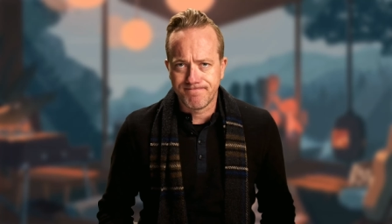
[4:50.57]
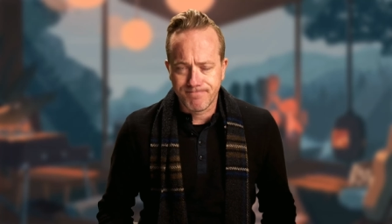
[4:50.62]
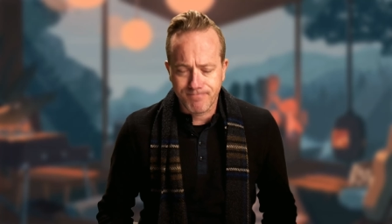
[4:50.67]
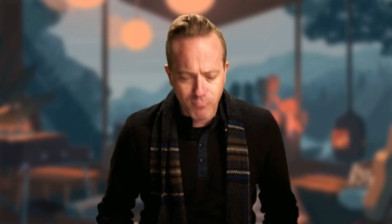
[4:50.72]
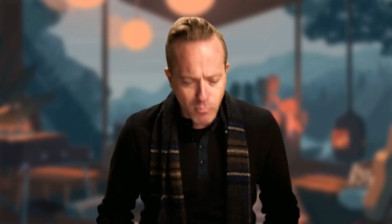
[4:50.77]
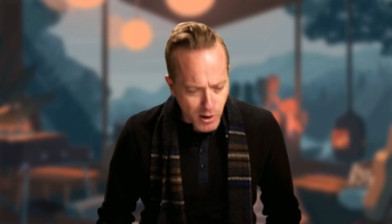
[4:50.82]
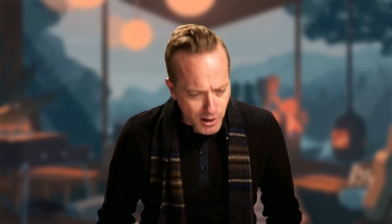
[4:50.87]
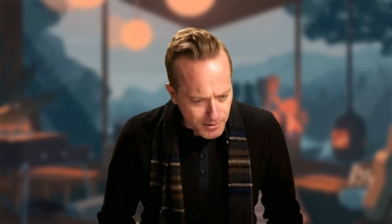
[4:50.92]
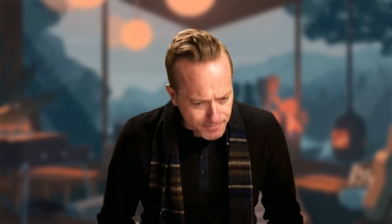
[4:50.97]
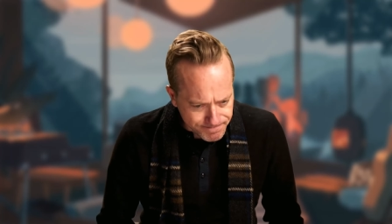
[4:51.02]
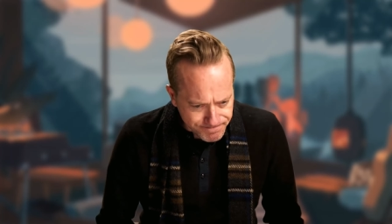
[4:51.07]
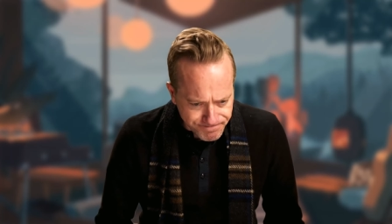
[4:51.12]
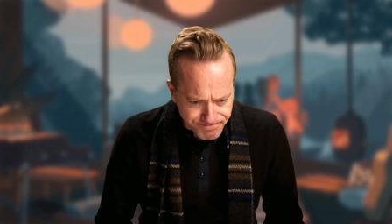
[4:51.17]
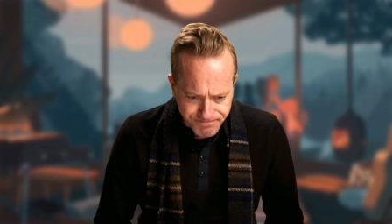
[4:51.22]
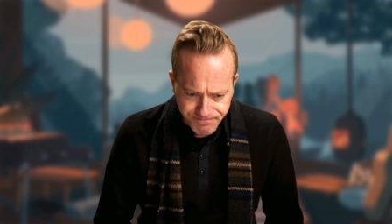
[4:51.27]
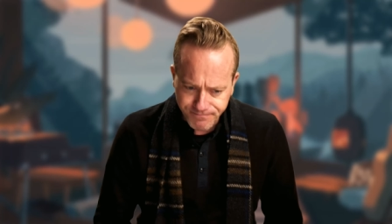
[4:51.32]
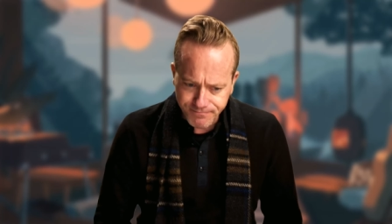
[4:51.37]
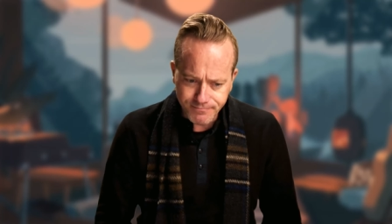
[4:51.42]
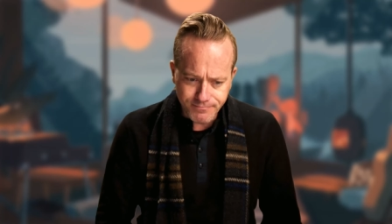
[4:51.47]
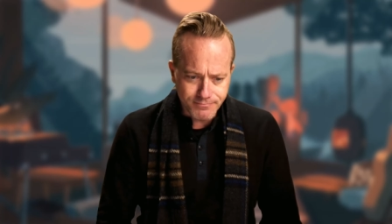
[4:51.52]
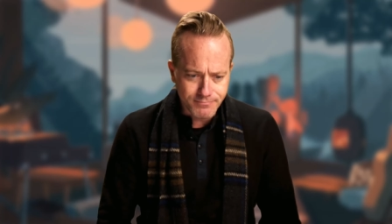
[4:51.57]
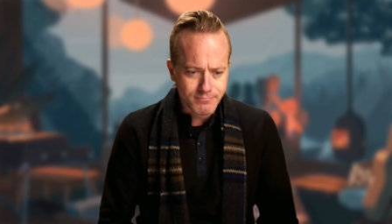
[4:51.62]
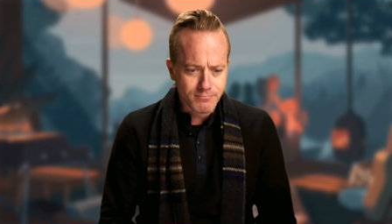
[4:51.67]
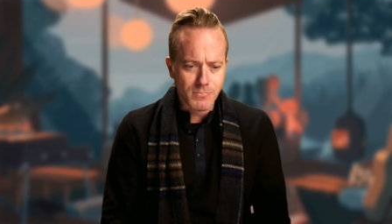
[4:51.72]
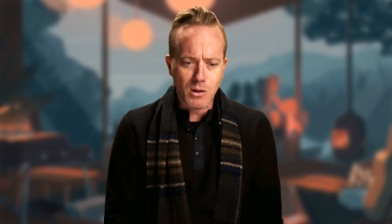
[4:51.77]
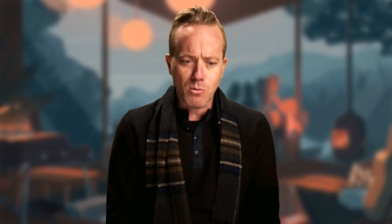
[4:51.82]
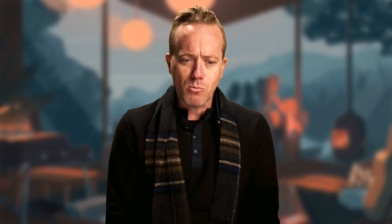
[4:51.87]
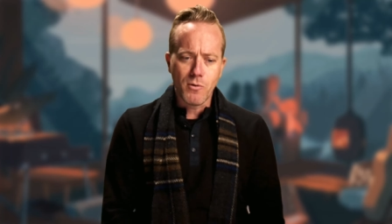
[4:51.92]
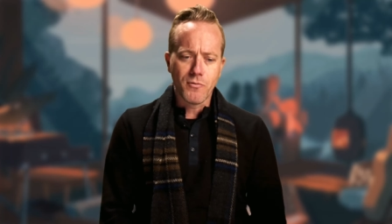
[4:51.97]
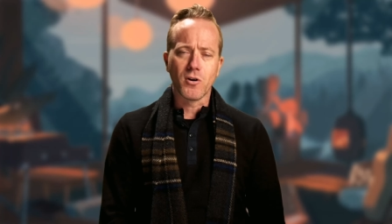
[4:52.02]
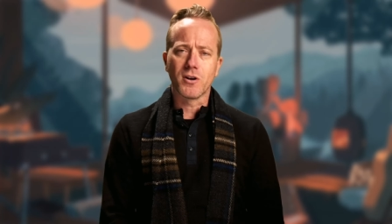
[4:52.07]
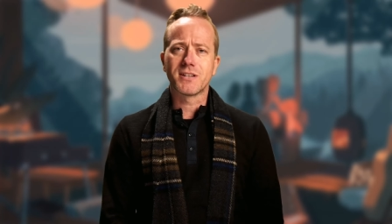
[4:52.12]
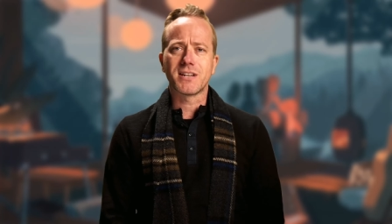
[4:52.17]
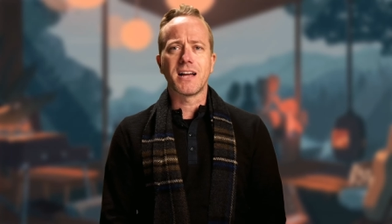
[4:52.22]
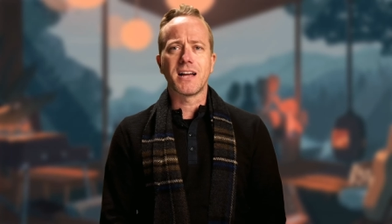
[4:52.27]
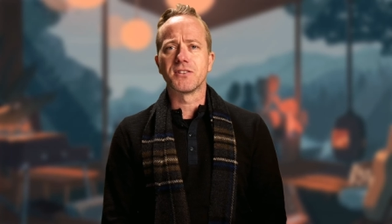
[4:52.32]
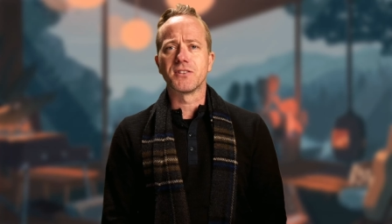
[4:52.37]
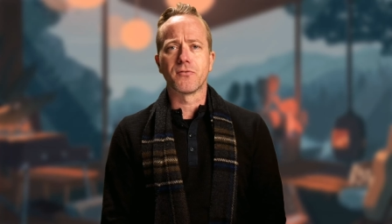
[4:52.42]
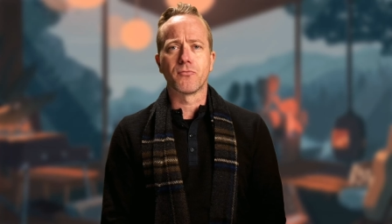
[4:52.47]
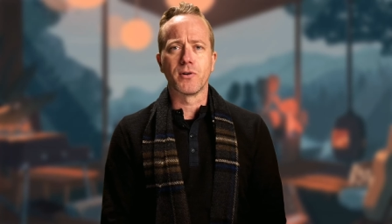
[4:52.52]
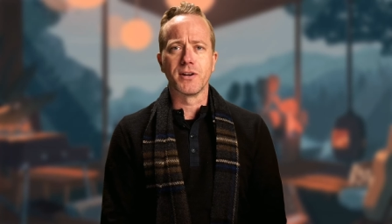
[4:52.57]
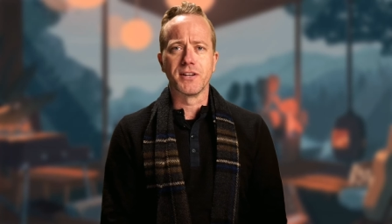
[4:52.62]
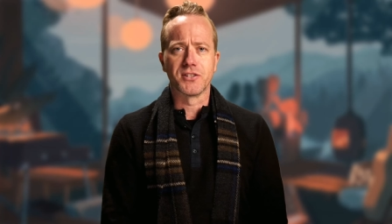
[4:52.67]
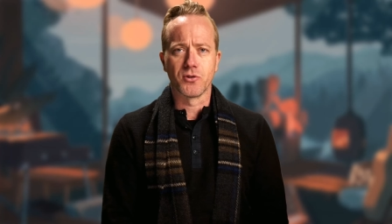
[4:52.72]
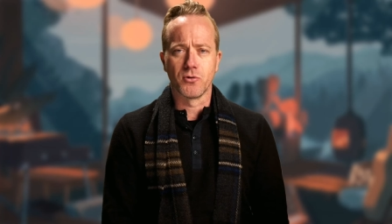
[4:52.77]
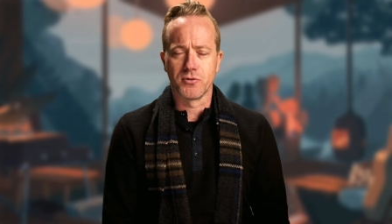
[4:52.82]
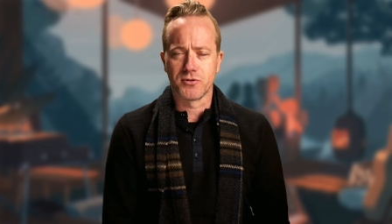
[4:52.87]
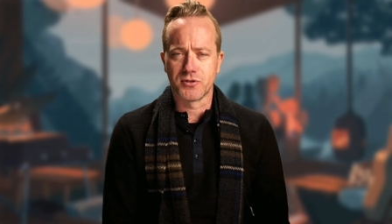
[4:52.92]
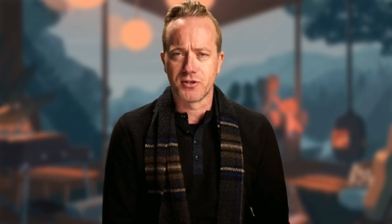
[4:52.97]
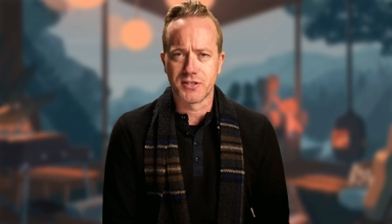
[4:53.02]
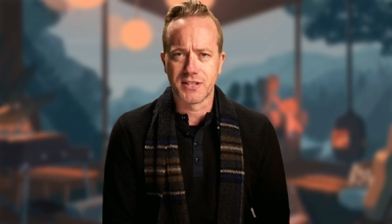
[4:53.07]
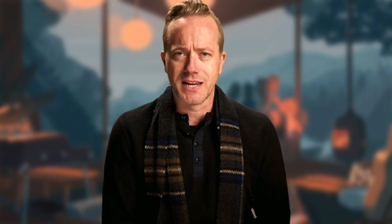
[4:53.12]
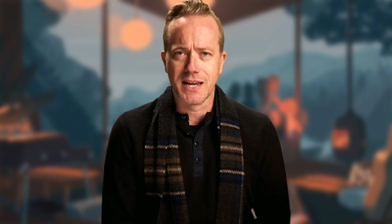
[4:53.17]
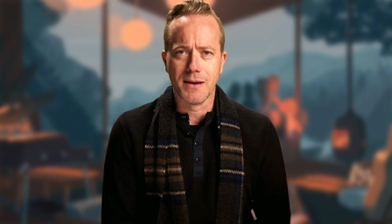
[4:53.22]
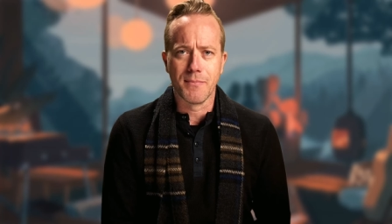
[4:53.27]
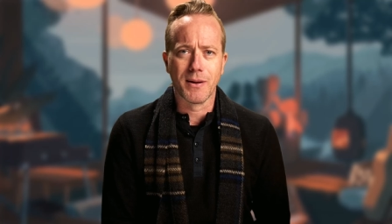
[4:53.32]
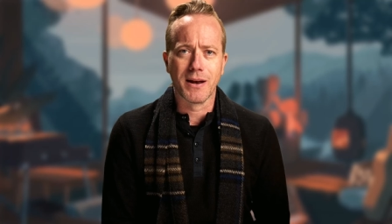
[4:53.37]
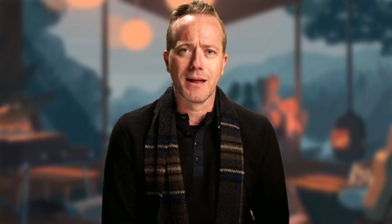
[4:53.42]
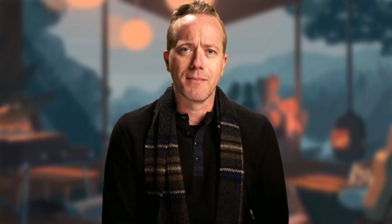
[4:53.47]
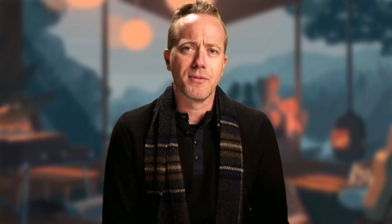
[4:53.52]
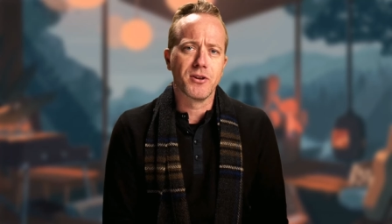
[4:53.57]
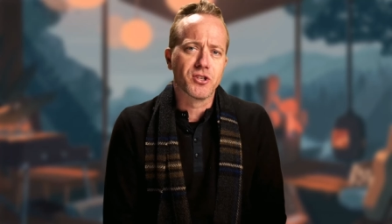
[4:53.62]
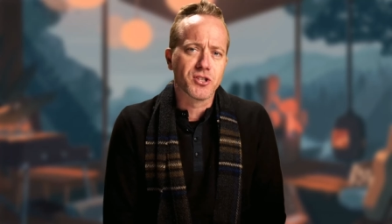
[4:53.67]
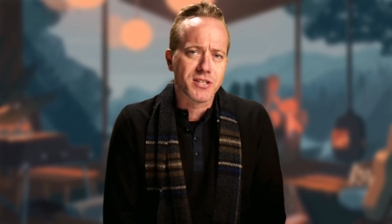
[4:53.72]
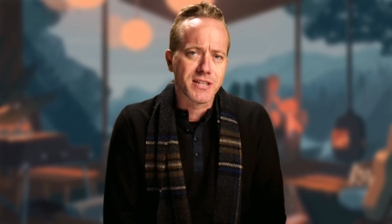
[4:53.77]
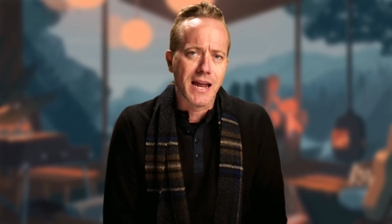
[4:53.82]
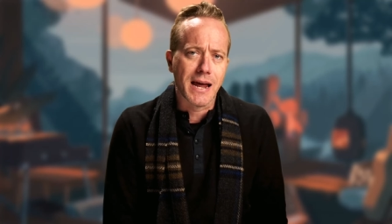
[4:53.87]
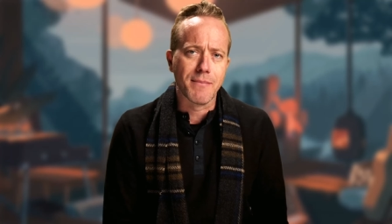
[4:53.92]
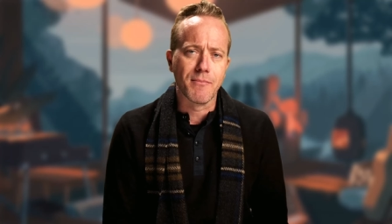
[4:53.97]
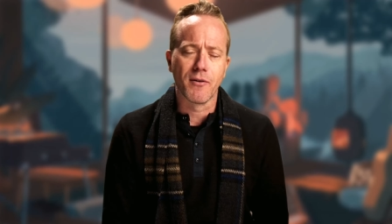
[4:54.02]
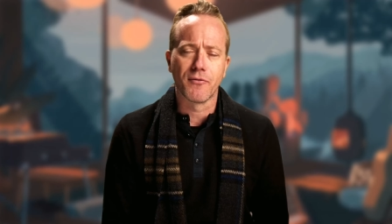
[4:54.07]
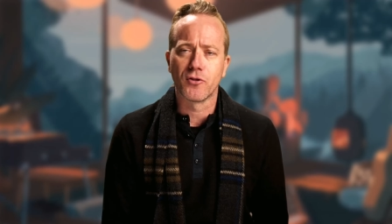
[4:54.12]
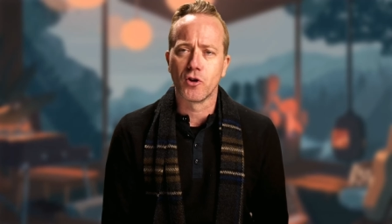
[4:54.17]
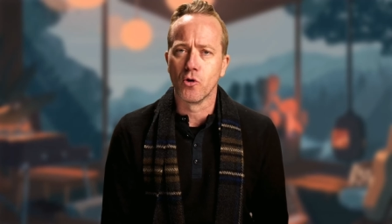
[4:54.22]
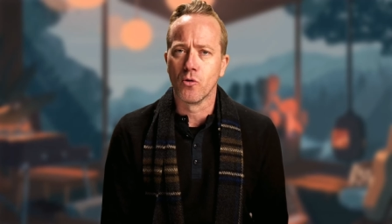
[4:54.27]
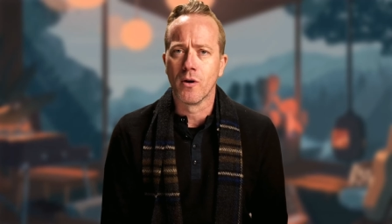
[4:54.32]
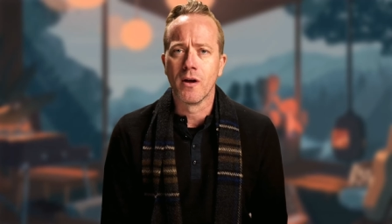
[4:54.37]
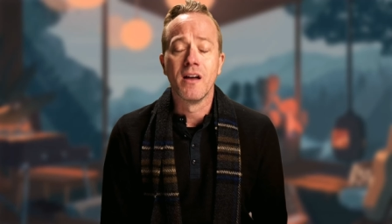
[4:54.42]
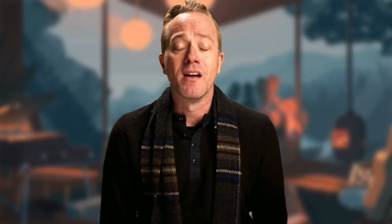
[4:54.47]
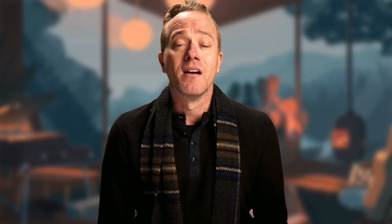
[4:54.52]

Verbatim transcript: Well, We've got tons of resources here, but let me just name a few.